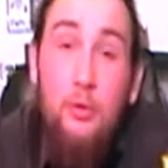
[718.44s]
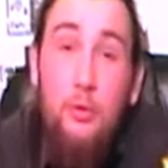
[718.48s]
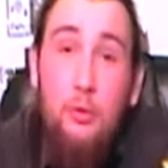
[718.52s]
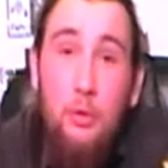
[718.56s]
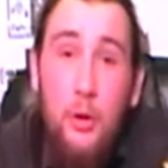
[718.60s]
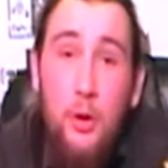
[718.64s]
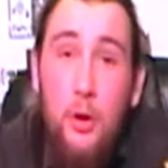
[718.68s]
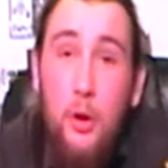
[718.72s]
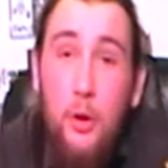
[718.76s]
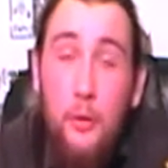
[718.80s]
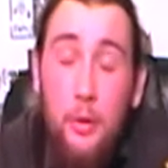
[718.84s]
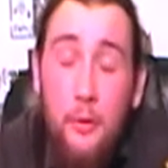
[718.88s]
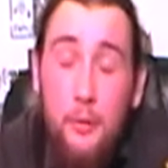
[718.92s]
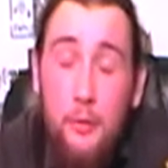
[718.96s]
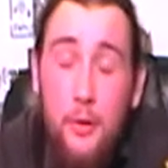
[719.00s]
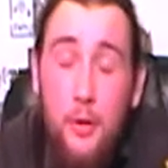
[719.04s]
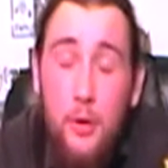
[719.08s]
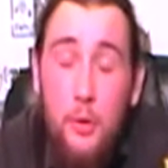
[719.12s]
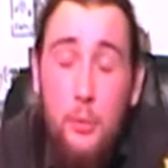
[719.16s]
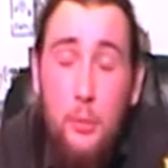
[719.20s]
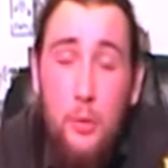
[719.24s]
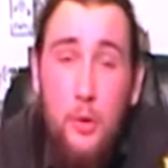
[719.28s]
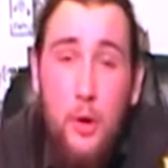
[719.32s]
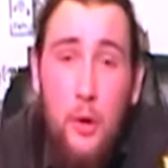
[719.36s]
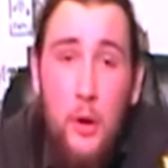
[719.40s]
Drunk off the
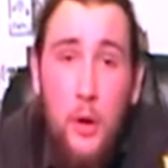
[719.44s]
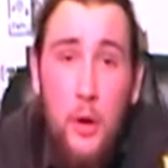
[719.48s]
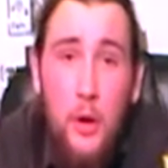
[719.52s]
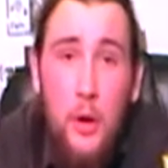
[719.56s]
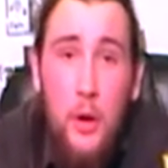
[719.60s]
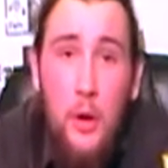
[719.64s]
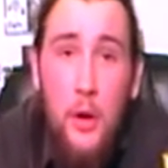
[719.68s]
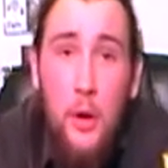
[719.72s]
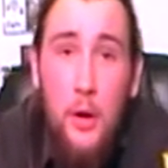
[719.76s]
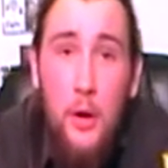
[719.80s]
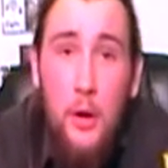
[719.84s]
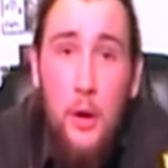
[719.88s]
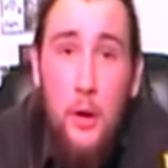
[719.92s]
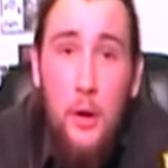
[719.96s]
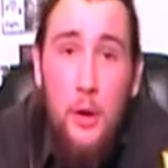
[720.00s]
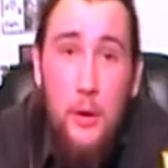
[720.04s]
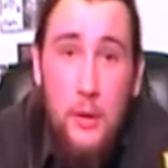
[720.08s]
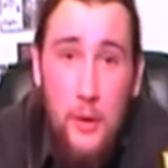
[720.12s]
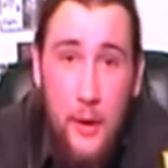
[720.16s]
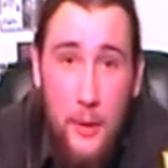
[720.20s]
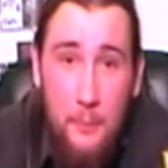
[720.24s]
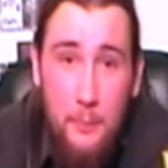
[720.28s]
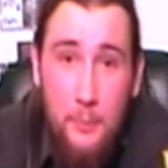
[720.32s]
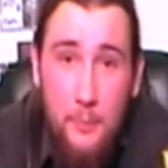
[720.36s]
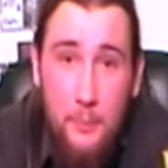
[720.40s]
fumes.
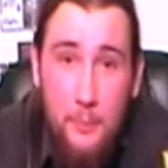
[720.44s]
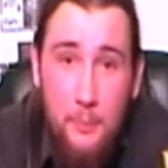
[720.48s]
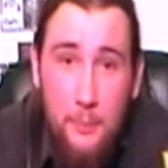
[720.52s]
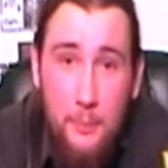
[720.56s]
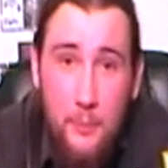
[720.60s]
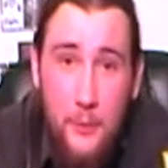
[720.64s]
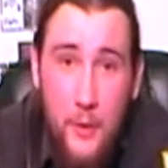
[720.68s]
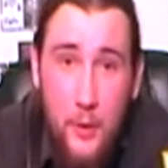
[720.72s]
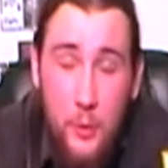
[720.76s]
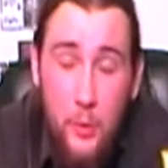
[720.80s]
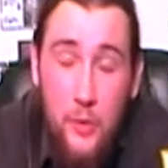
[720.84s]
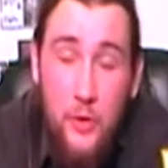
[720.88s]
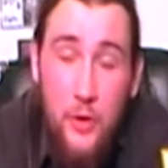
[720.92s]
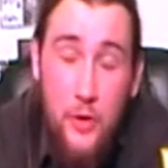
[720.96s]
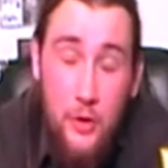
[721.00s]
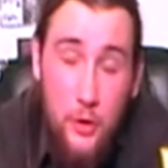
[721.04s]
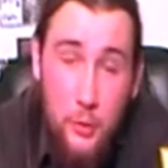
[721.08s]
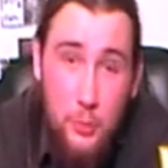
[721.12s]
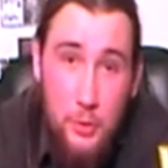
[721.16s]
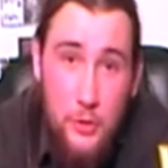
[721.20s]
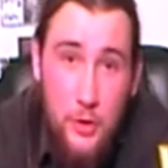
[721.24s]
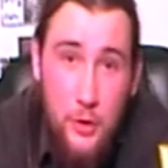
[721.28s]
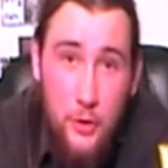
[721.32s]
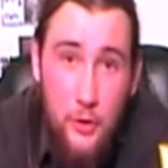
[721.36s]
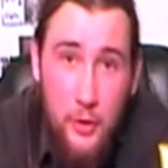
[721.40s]
Yeah, this one says it
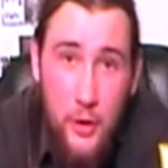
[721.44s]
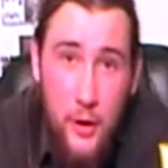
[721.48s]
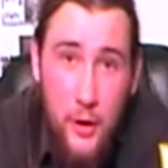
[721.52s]
will produce